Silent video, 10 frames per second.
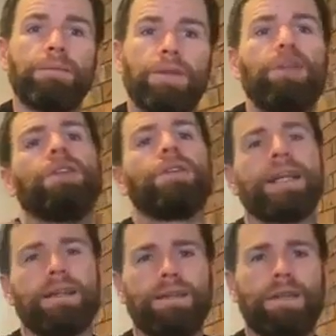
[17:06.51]
The
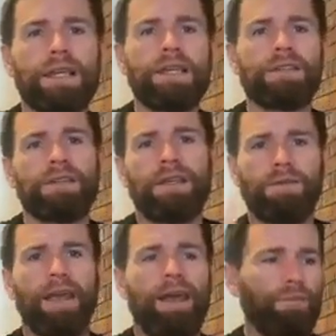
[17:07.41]
thing is like if
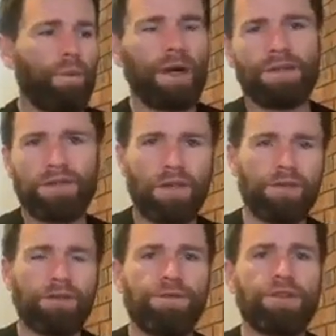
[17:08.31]
you have 1
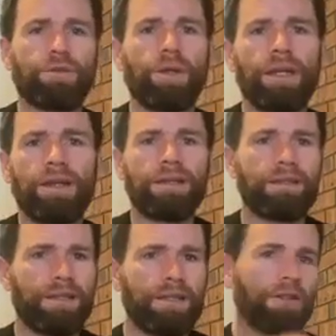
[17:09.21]
serving of fish a week,
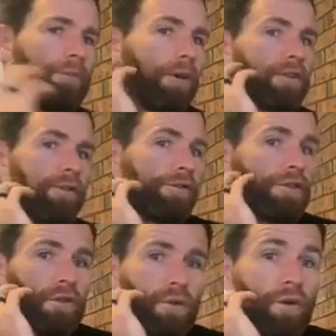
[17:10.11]
that ticks your box for
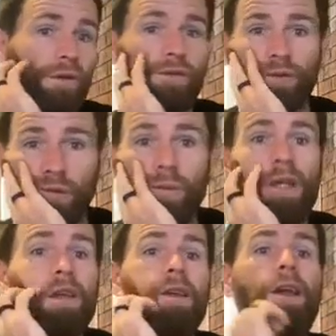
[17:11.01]
fish oil for the
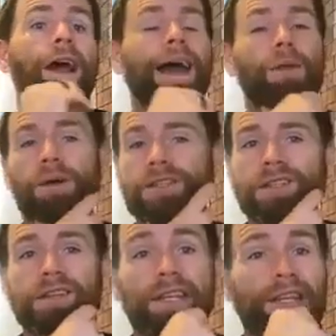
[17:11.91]
week. Otherwise,
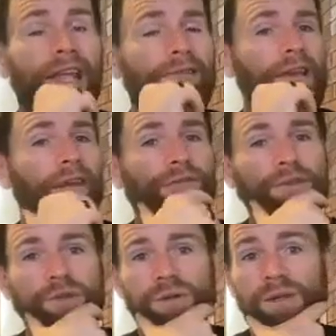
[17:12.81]
you nearly have to have
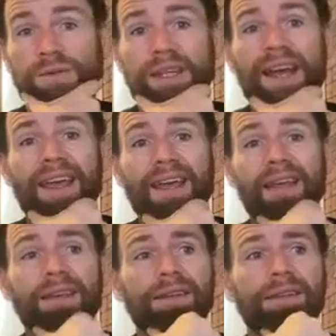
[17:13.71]
fish oil every
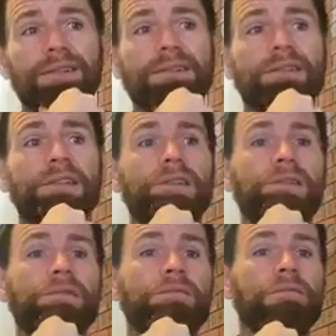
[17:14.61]
day.
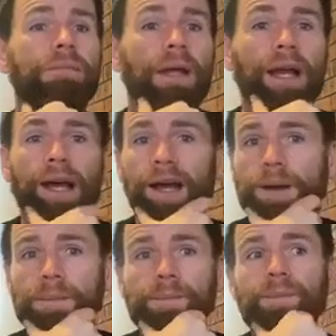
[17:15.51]
But
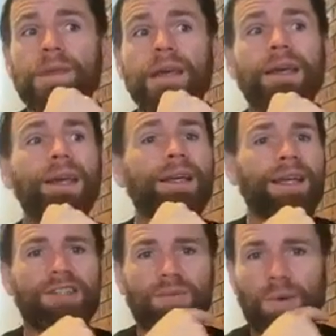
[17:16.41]

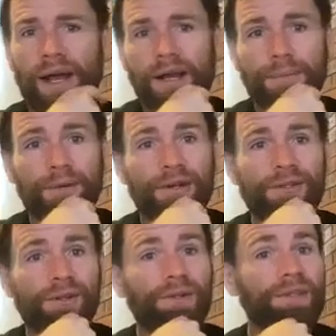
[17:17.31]
it's just weighing up pros
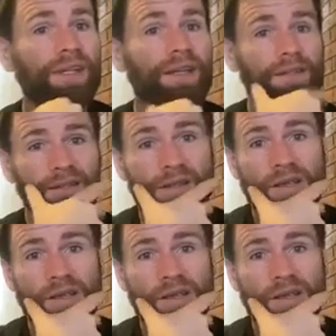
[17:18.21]
and cons, I guess.